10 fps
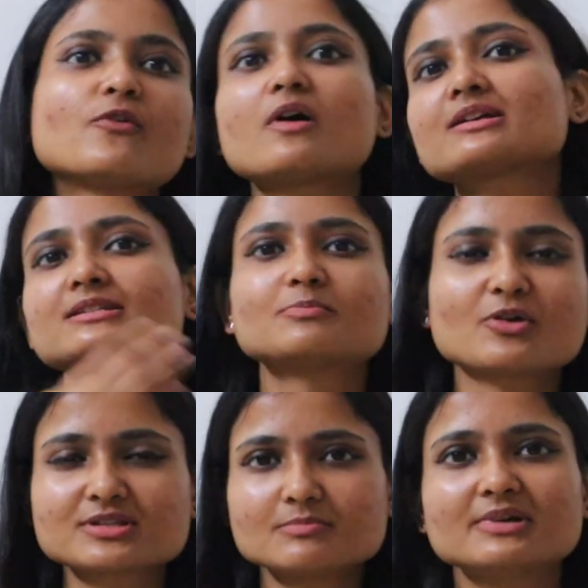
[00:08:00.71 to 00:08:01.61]
vast
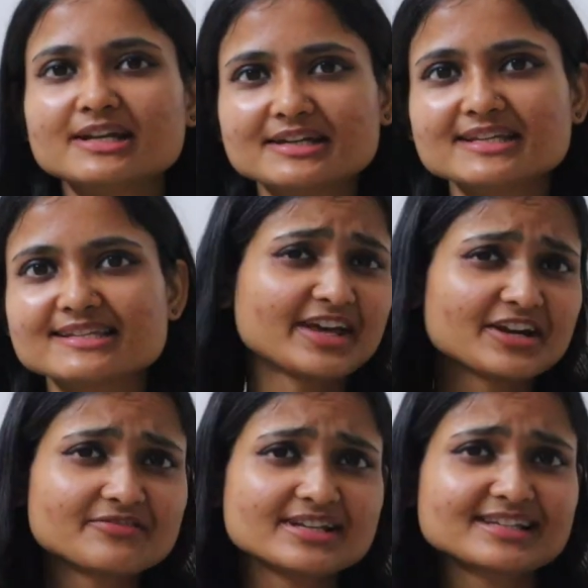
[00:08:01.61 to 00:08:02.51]
possibilities.
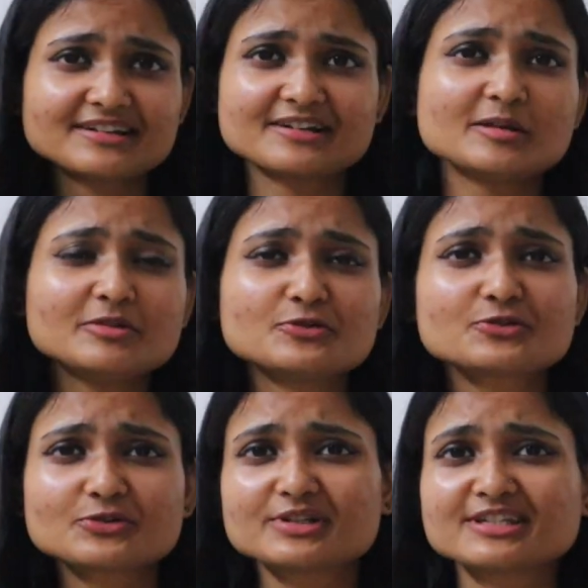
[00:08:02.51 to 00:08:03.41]
NFTs can really be
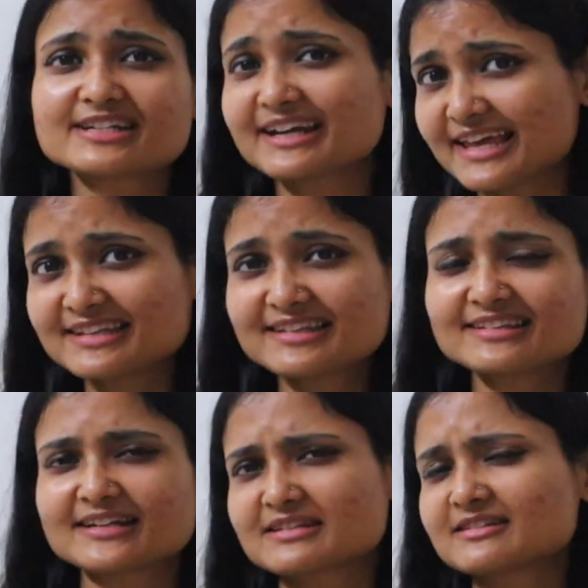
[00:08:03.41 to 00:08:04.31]
used to digitize anything
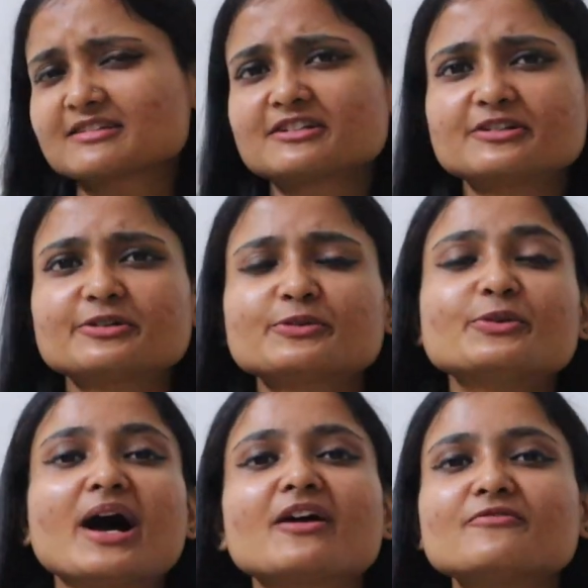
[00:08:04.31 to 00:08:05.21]
that is considered to
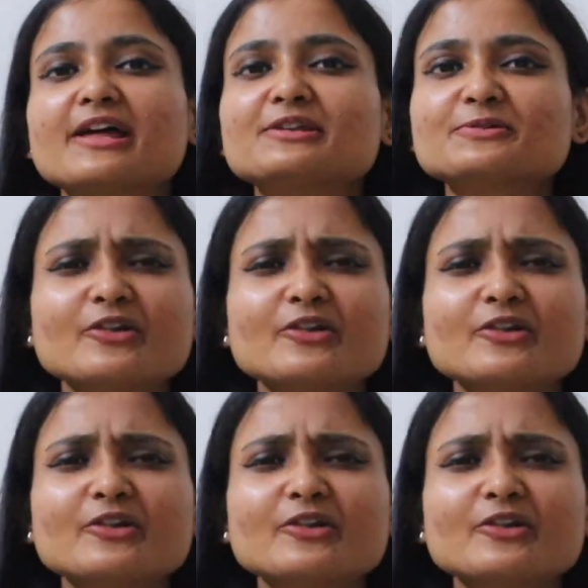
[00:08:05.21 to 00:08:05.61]
have value.